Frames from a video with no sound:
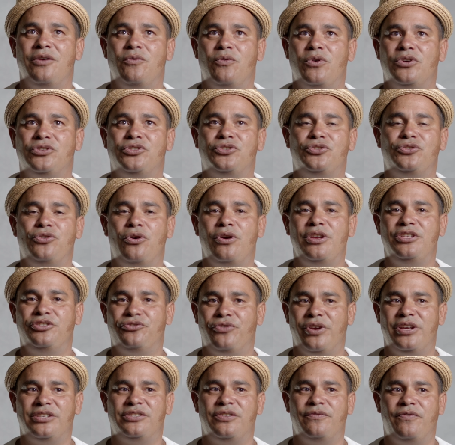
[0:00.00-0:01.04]
it was so
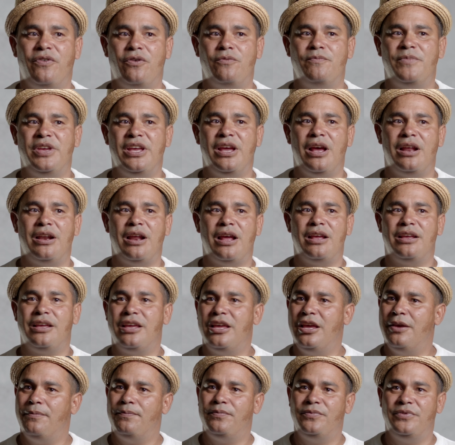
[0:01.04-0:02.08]
interesting for me and I
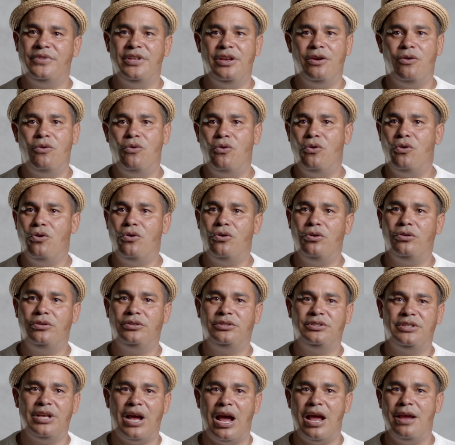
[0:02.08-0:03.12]
kept the whole
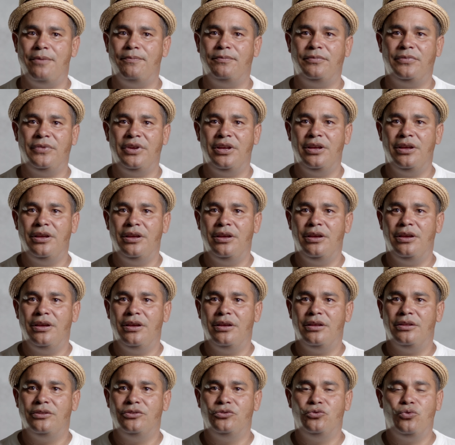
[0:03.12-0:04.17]
time
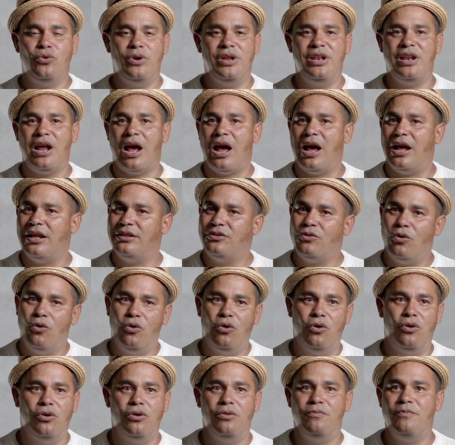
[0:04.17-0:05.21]
doing art
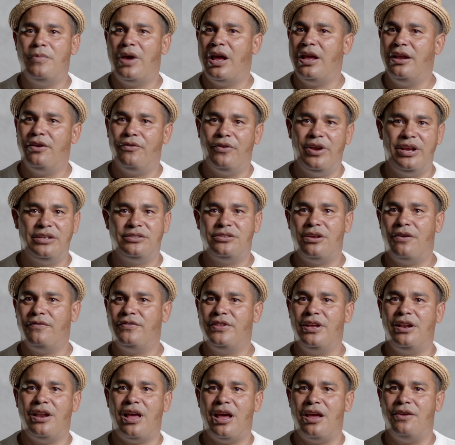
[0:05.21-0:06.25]
all my rest of
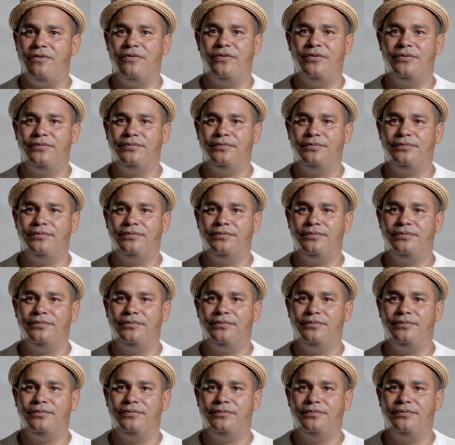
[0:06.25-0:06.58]
the life